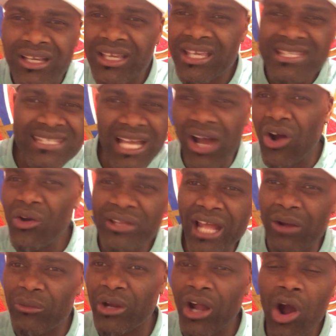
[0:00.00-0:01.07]
Is that how
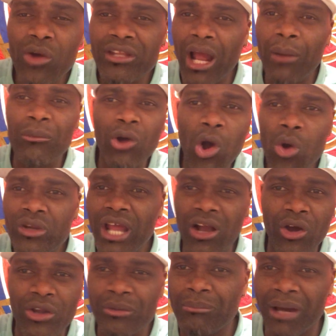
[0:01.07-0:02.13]
that
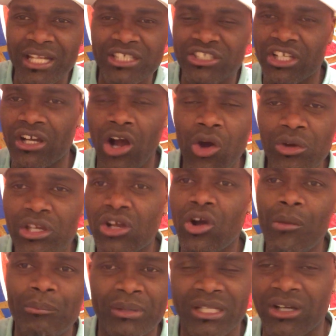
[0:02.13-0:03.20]
going to manage it? How your
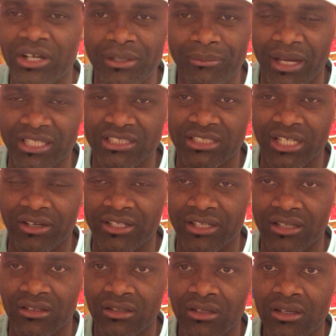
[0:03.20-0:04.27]
company going to manage there and
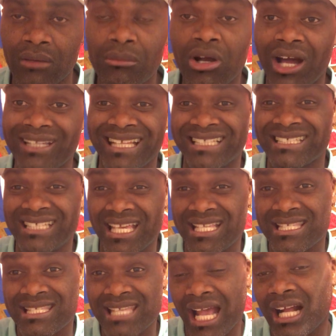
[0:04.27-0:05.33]
then? Because that's
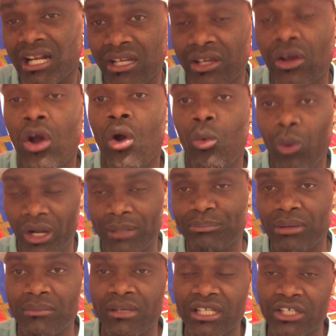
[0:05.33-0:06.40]
exactly what the
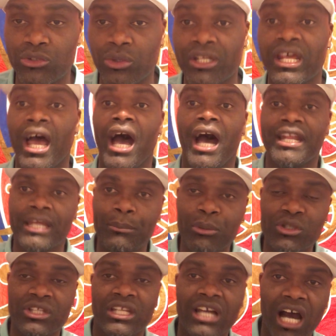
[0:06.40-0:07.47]
Premier League doing, and they're
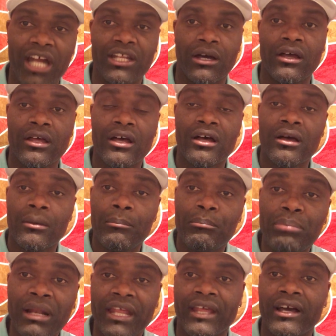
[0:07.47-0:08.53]
putting other
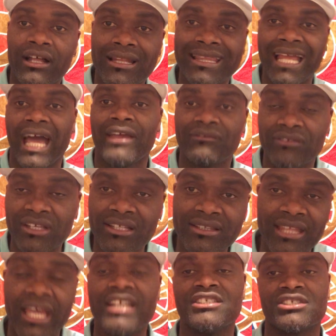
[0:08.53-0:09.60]
player life in
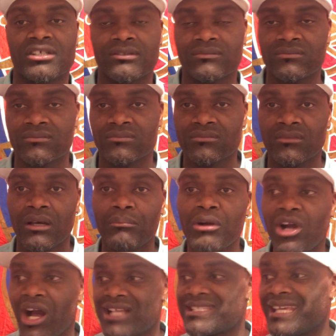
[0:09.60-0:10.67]
danger.
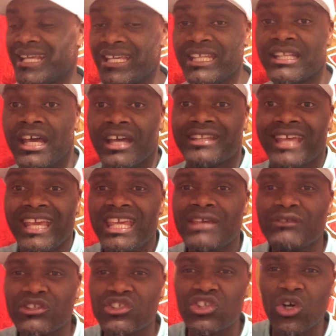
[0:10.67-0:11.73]
Because they're
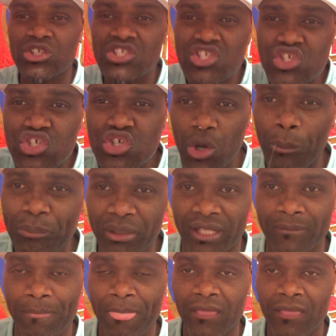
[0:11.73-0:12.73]
even so stupid.